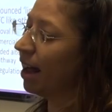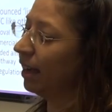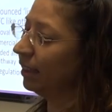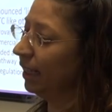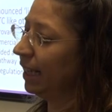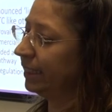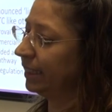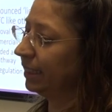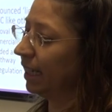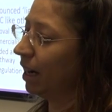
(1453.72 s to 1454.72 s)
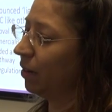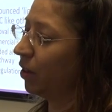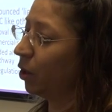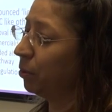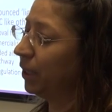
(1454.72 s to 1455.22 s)
unless
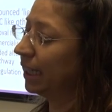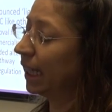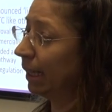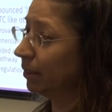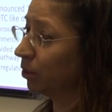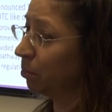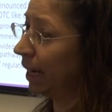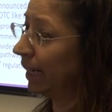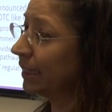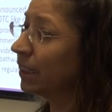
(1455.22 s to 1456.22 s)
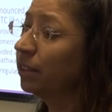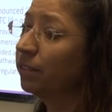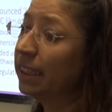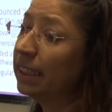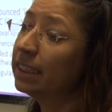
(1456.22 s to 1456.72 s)
therapeutic claims were made. So
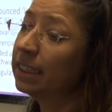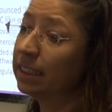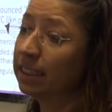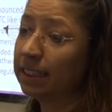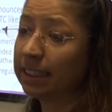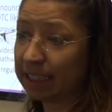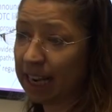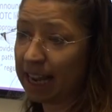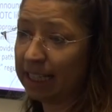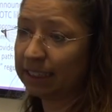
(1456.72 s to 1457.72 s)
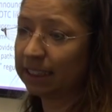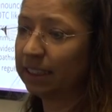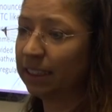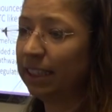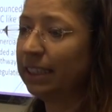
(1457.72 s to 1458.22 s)
in the
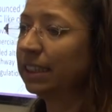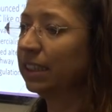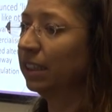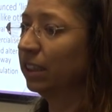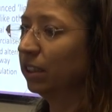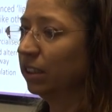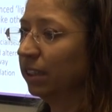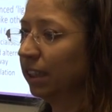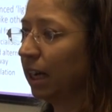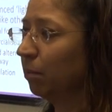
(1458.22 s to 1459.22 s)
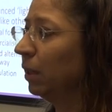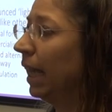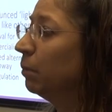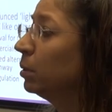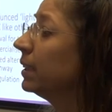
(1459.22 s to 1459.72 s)
States, these are
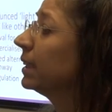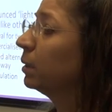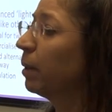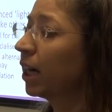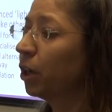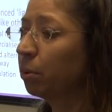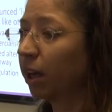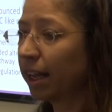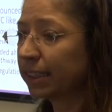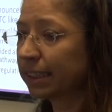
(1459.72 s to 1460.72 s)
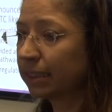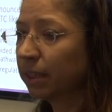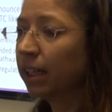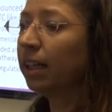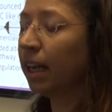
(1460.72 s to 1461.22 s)
labelled as tobacco products,
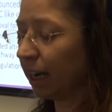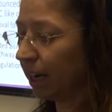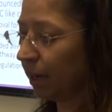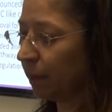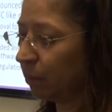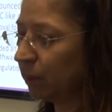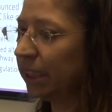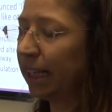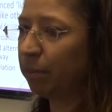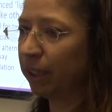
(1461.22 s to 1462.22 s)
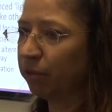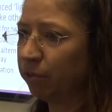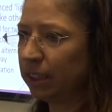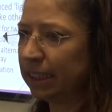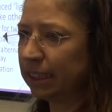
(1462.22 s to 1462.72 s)
which can get a bit
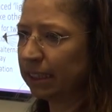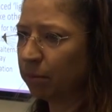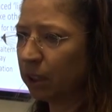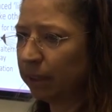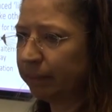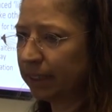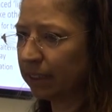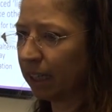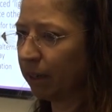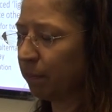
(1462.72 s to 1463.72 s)
confusing sometimes.